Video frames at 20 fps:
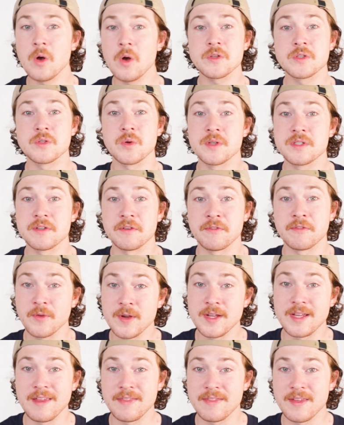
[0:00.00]
All sorts of
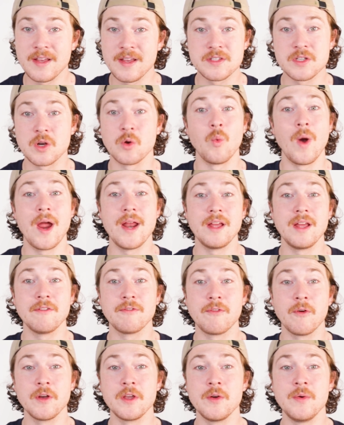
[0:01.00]
freaky things are waiting
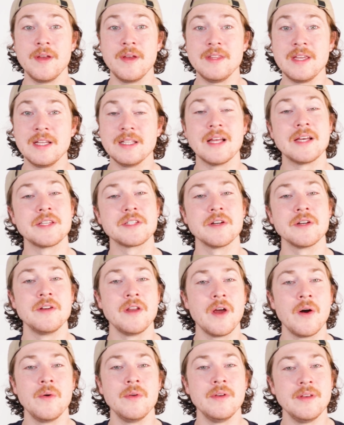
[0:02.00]
for you in the
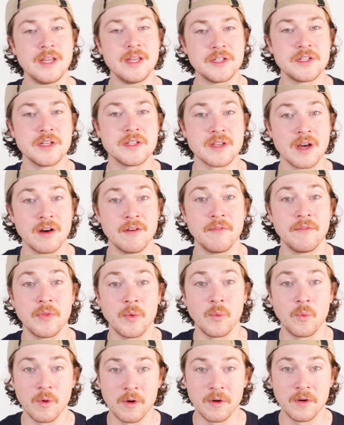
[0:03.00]
lesser-known niches of the
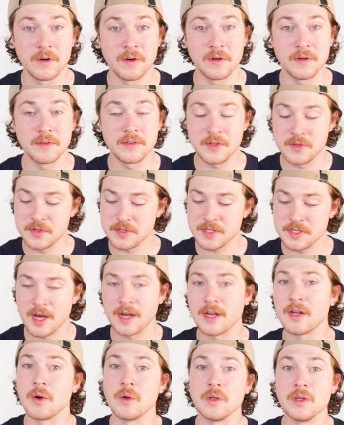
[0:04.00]
world. You just
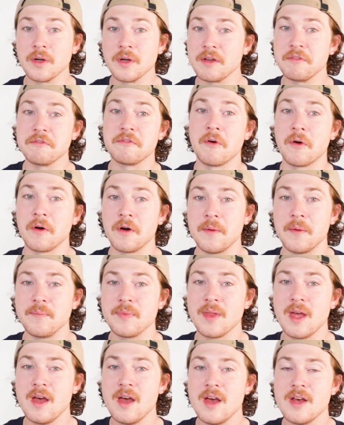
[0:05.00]
gotta go looking for them.
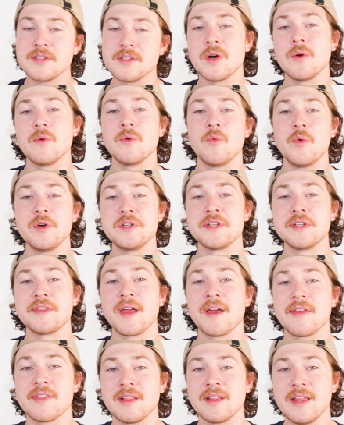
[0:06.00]
So, what'd you
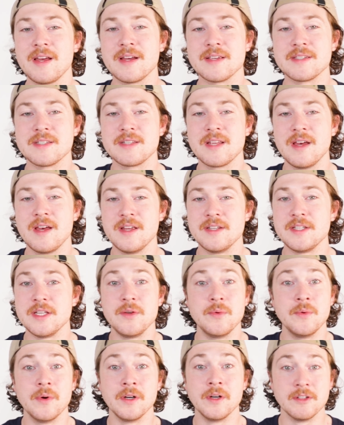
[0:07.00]
think of the list? Do
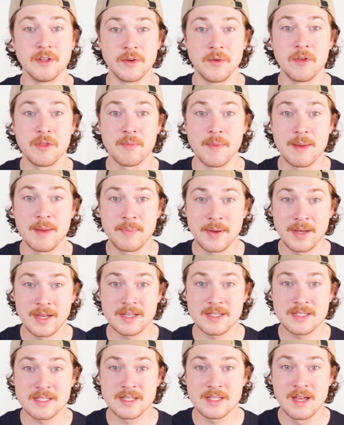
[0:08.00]
you agree with my
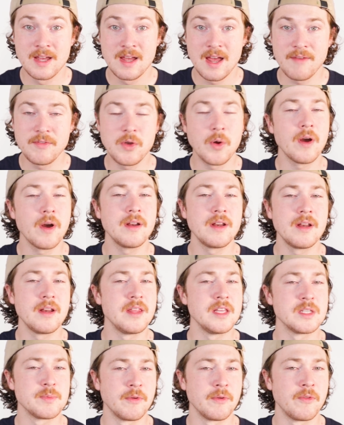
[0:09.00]
picks? Have you heard any of
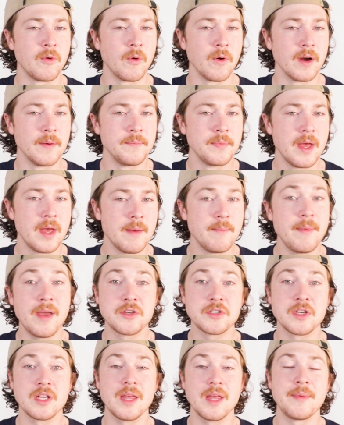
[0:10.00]
these before? Make
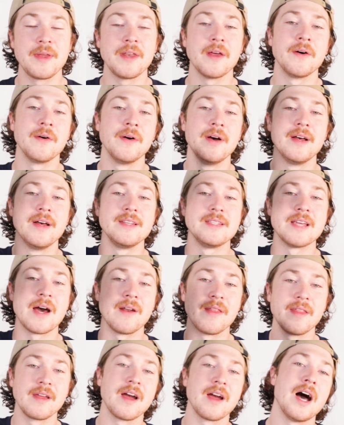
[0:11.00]
sure you let me know down
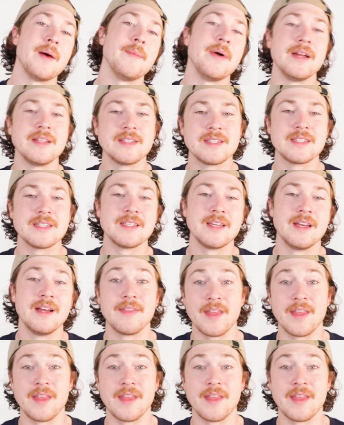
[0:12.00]
in the comments.